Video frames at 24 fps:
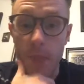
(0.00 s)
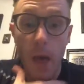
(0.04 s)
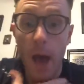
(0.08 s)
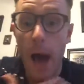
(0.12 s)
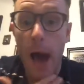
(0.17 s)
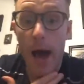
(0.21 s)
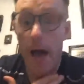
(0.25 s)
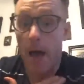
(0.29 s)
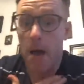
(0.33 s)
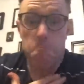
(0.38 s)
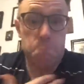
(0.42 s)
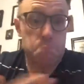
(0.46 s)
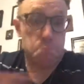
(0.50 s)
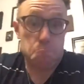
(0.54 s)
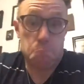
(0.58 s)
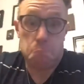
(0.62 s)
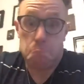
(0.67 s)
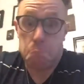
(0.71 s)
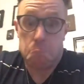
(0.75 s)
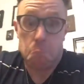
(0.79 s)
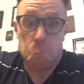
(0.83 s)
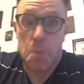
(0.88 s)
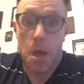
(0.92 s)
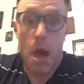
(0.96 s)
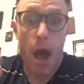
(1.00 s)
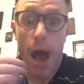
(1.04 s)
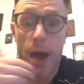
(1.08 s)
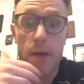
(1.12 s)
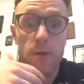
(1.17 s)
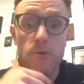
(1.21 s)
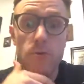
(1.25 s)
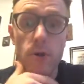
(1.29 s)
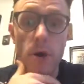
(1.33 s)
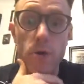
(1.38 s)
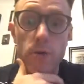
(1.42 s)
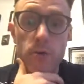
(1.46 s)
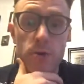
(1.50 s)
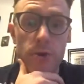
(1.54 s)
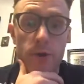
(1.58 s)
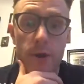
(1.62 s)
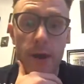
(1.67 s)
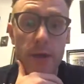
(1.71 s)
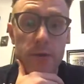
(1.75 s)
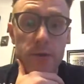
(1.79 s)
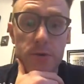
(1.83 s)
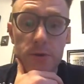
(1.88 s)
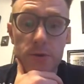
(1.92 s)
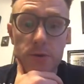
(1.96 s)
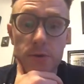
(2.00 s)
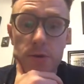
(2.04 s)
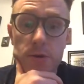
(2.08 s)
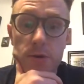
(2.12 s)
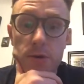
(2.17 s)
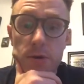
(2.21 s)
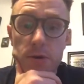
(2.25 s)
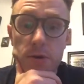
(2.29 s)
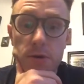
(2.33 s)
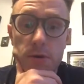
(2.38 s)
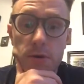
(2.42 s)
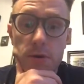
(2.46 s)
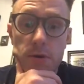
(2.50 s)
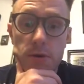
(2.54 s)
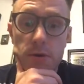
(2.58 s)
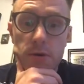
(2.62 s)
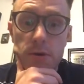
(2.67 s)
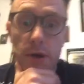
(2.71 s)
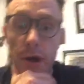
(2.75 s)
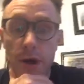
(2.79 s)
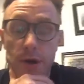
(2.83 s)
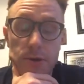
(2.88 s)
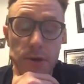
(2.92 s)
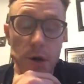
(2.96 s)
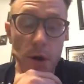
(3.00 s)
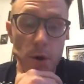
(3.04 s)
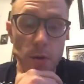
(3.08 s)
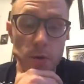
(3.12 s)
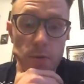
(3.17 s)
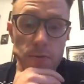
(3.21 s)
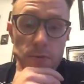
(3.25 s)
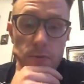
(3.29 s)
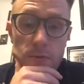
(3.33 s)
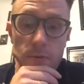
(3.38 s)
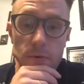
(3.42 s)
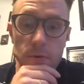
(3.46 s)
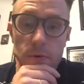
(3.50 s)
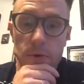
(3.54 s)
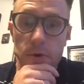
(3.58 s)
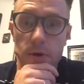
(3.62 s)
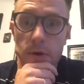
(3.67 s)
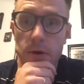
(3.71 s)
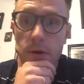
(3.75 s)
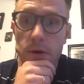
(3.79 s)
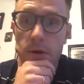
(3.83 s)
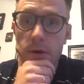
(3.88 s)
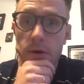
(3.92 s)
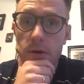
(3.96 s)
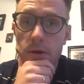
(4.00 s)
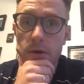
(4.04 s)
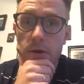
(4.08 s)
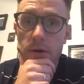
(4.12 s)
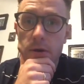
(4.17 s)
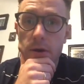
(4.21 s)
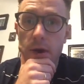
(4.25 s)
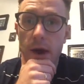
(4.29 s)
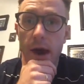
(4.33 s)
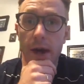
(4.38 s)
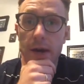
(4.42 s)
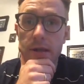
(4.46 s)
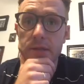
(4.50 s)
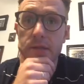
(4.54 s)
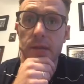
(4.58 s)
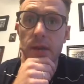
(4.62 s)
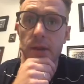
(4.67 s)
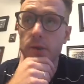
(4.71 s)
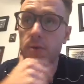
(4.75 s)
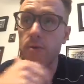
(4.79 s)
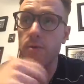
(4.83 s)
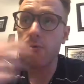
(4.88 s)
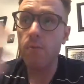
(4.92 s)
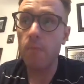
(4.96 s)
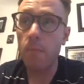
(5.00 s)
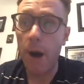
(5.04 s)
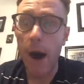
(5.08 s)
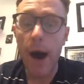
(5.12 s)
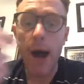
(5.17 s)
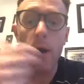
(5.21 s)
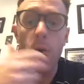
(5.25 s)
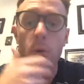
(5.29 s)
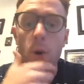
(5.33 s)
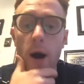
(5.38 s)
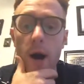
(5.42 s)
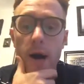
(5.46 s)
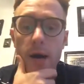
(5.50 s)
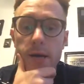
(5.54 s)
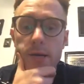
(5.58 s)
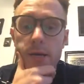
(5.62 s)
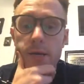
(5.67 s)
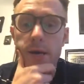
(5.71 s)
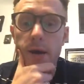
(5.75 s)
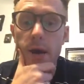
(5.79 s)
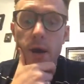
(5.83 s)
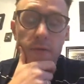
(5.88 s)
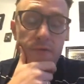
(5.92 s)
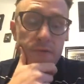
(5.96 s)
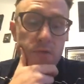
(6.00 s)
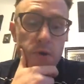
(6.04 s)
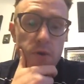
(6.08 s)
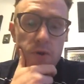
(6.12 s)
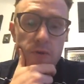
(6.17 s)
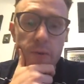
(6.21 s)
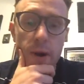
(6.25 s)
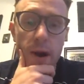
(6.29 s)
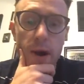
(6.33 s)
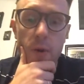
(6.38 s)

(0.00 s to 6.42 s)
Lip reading: I don't know your answer. I don't. I can tell you my why, a few of my